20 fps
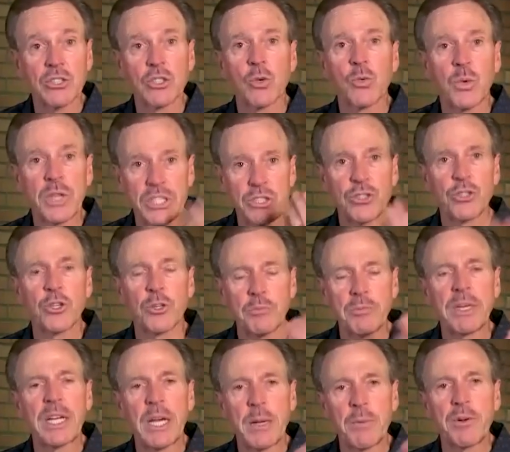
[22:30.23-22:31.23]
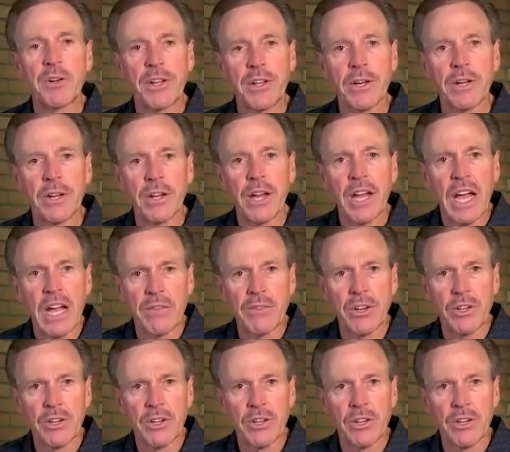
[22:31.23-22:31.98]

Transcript: So we should be able to have